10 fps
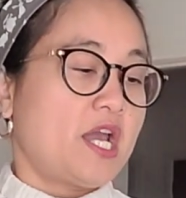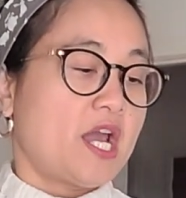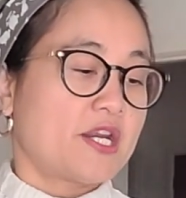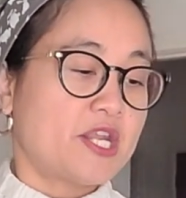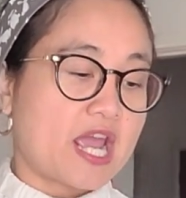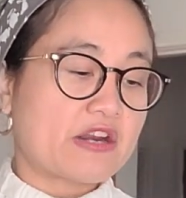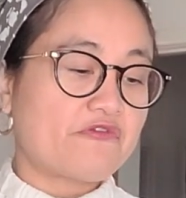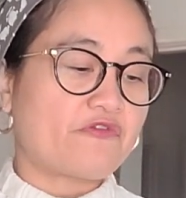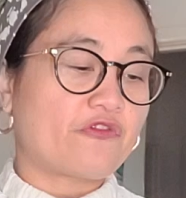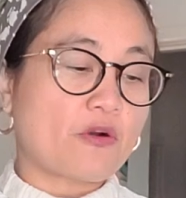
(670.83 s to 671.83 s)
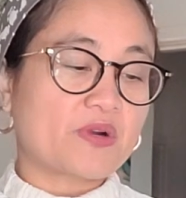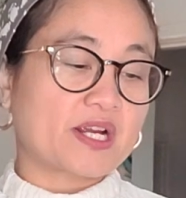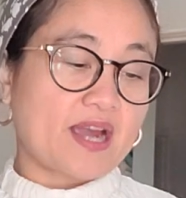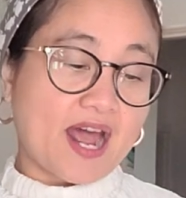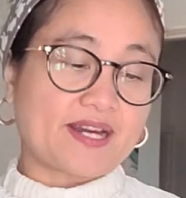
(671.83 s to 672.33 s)
Then from the
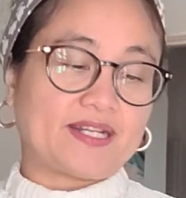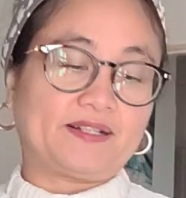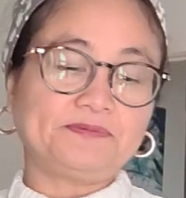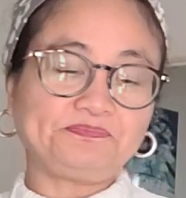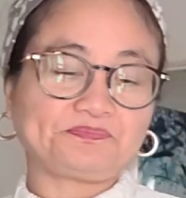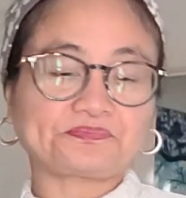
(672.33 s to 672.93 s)
garden